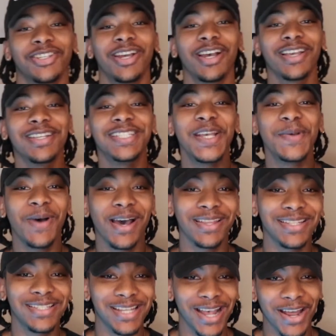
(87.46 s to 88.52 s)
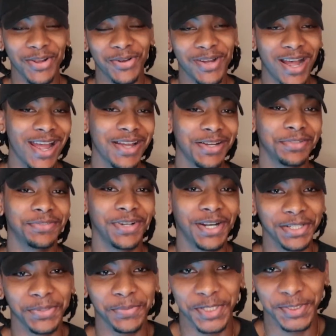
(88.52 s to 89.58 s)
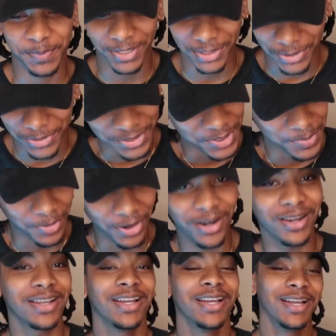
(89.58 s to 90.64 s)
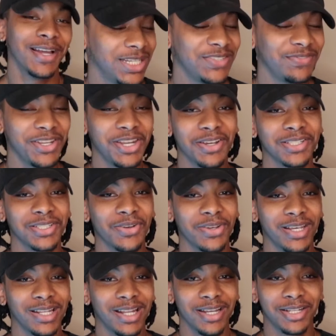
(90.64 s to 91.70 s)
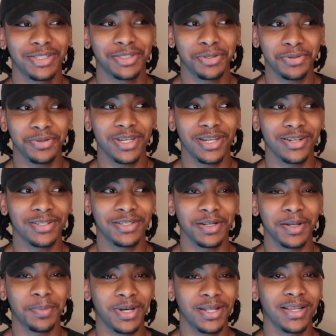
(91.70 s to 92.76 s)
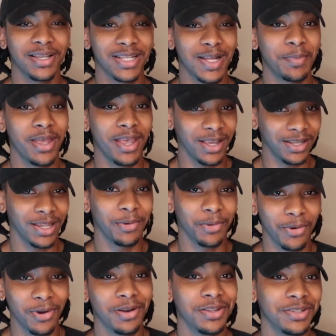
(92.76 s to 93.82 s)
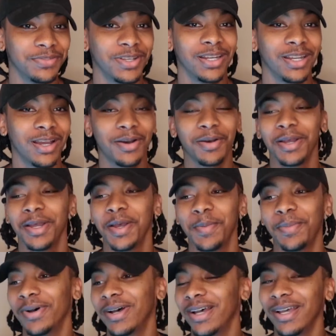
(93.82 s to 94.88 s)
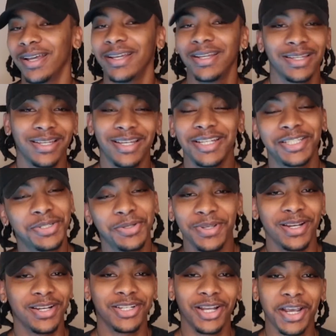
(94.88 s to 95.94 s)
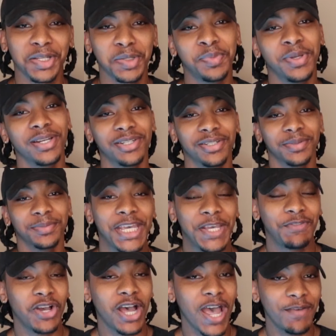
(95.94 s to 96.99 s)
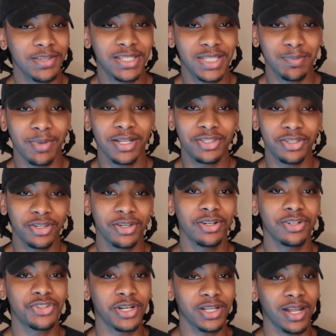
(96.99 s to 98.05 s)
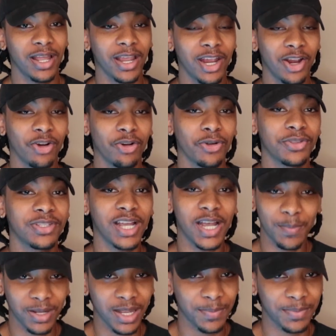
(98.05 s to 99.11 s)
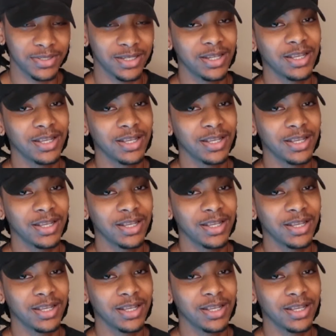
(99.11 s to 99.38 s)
as y'all can see by the title, I have finally reached my 2 year mark. This video is low-key like 2 years in a month because I'm hecka late recording this video, but it's 2 years, y'all get the picture. If y'all haven't seen my 2 year dreadlock hair growth time lapse,